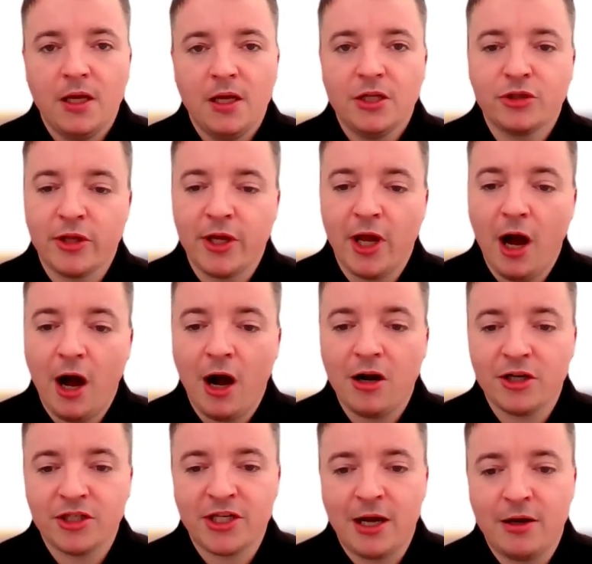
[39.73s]
So the R
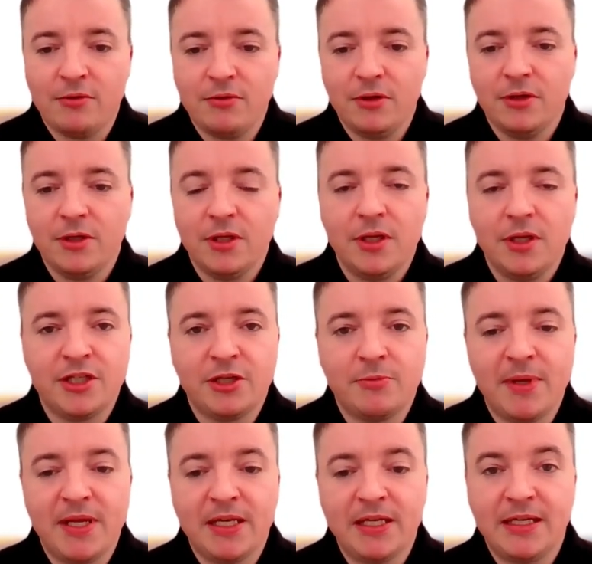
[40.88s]
sound is a
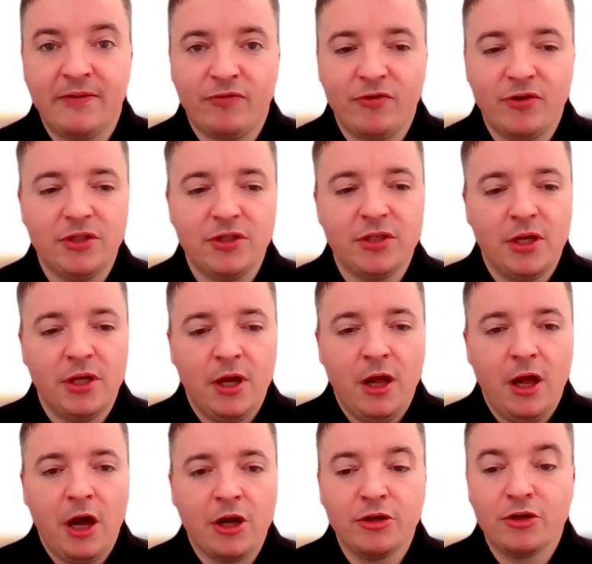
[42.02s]
bit different.
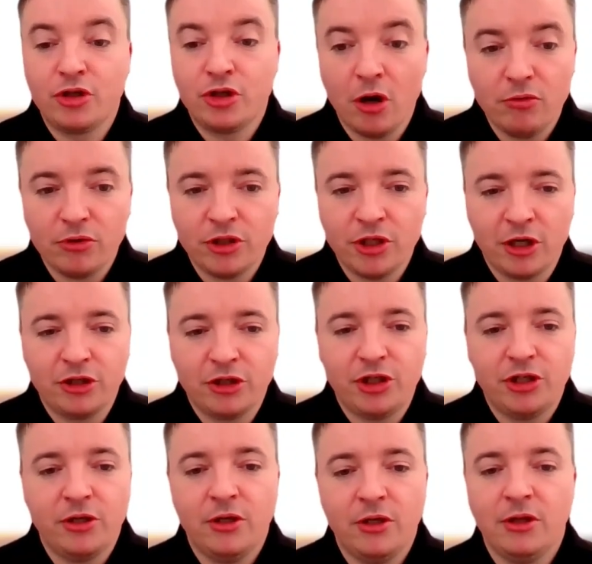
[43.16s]
You don't
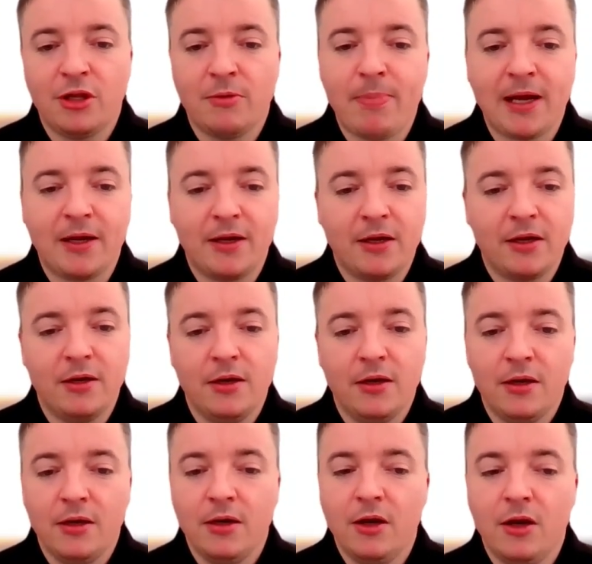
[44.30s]
touch the back
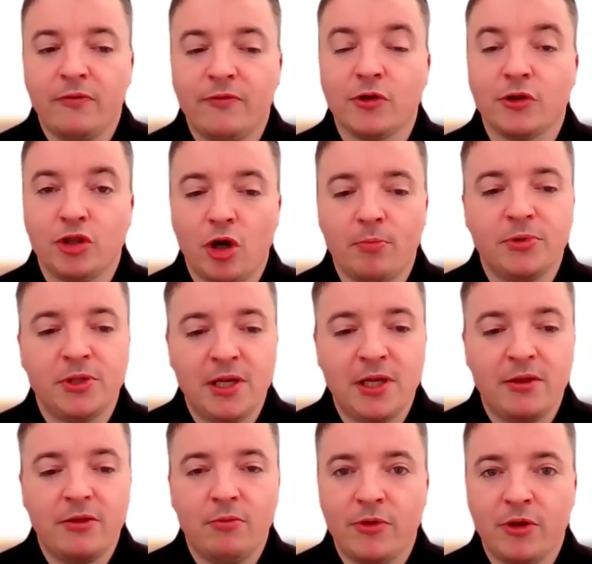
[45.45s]
of your top
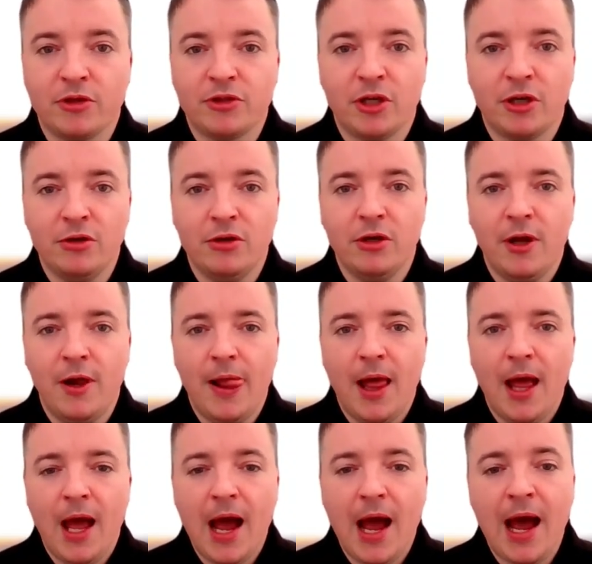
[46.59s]
teeth with your tongue,
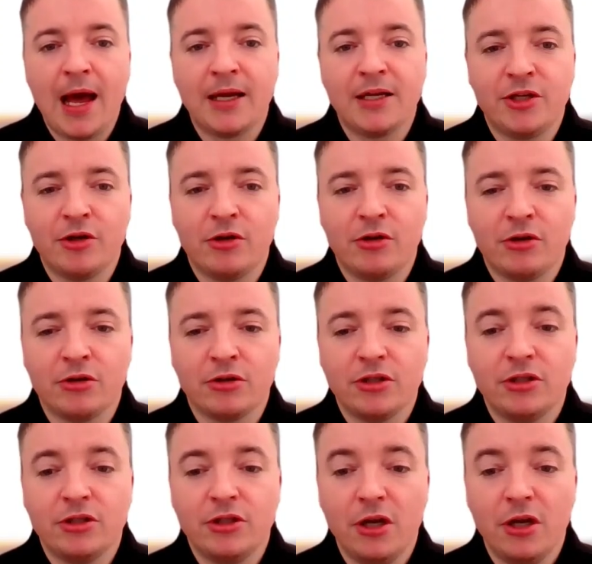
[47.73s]
and your
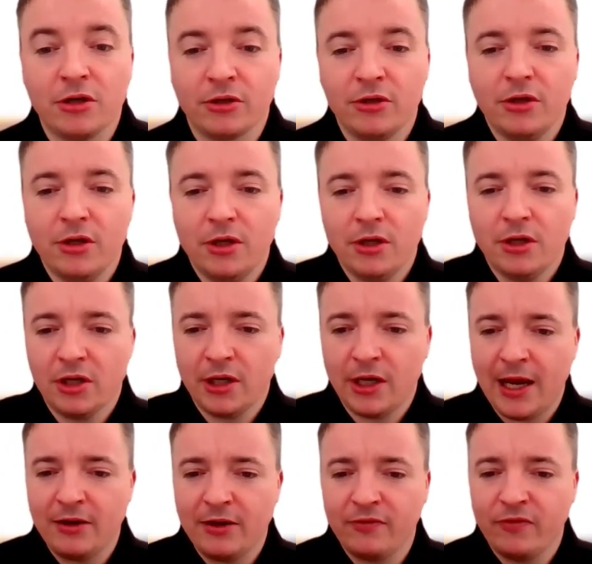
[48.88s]
tongue
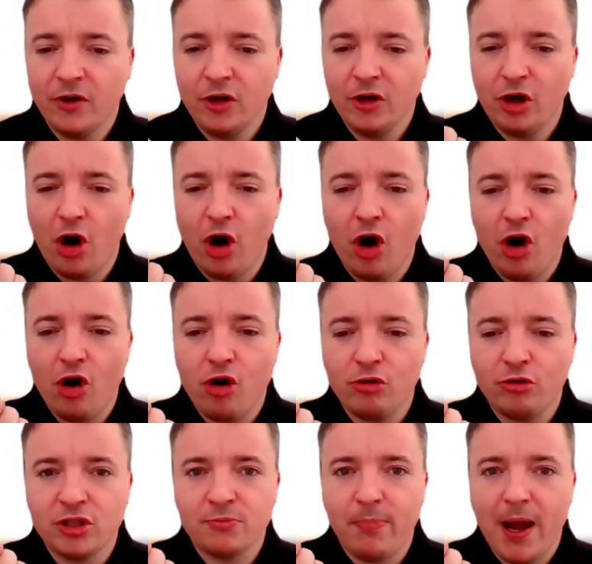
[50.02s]
kind of
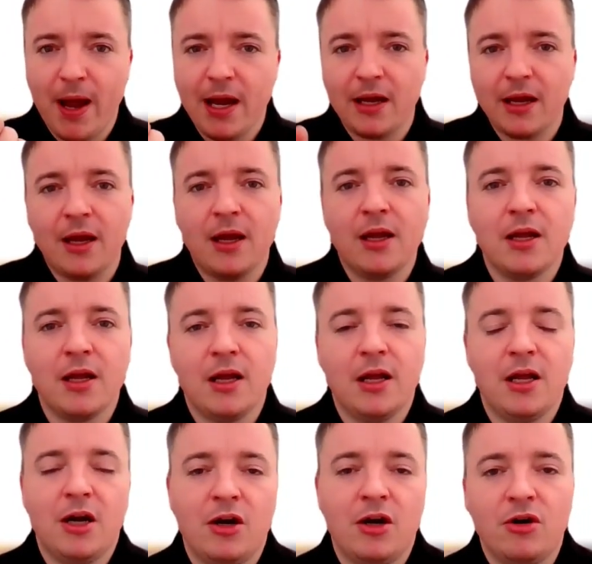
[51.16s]
curls back.
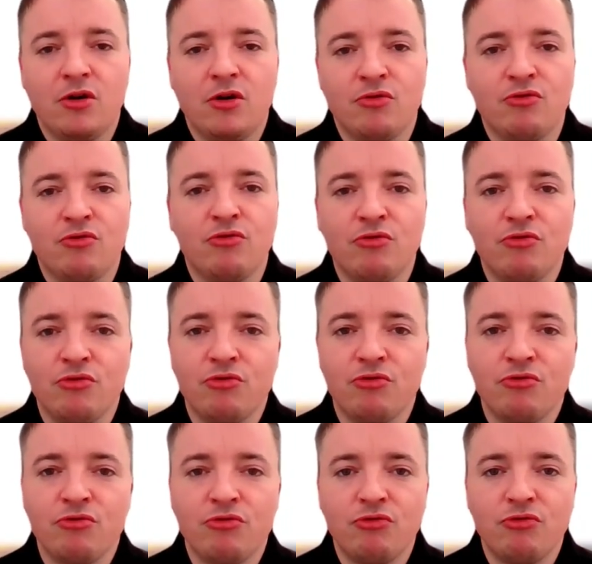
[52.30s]

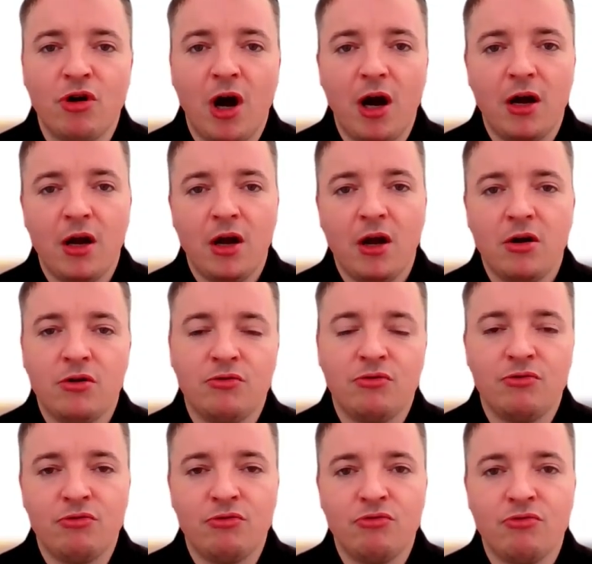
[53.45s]
R,
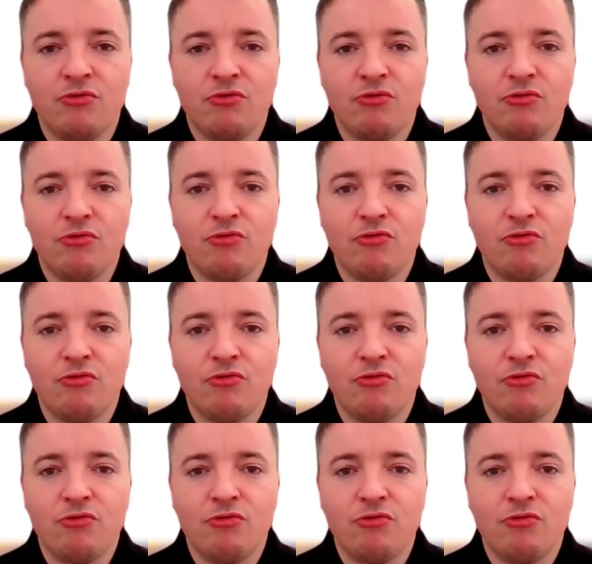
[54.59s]
r.